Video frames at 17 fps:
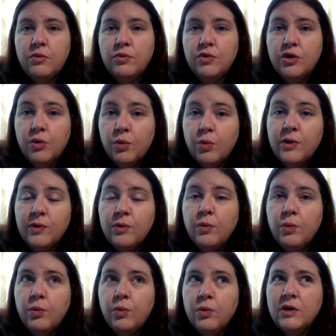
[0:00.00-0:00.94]
We
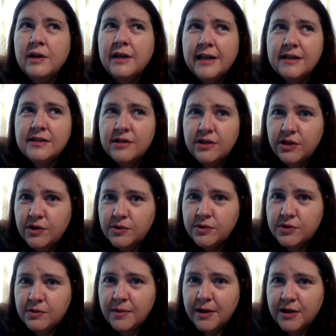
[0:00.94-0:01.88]
will get to the
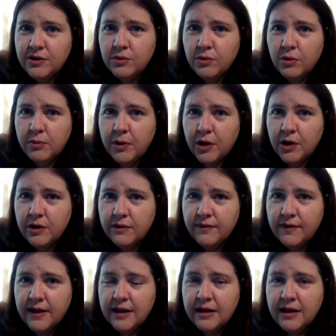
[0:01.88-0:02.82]
user manual part
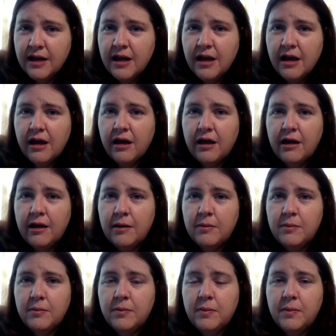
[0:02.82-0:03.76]
of it,
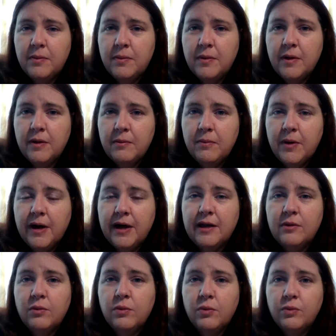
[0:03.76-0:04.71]

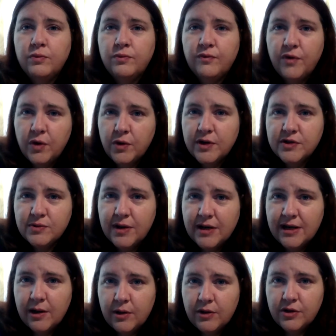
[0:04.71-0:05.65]
but focus
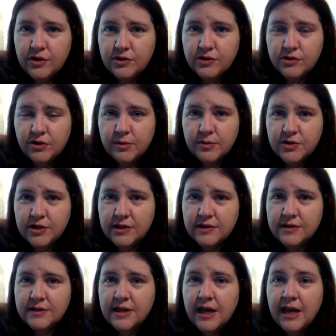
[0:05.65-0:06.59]
right now on the
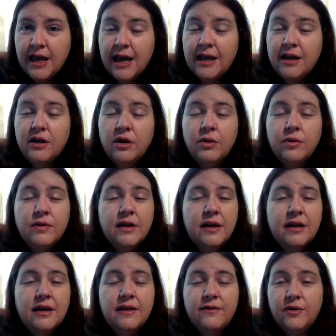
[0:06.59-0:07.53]
descriptions, and know
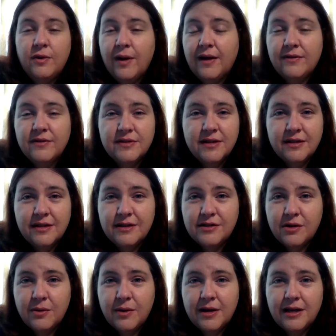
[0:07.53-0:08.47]
that if you haven't done these
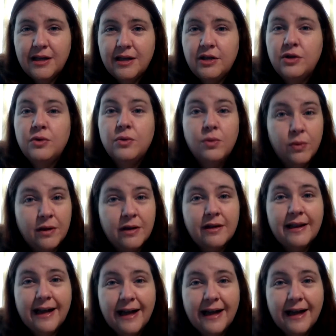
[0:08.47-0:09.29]
already, you will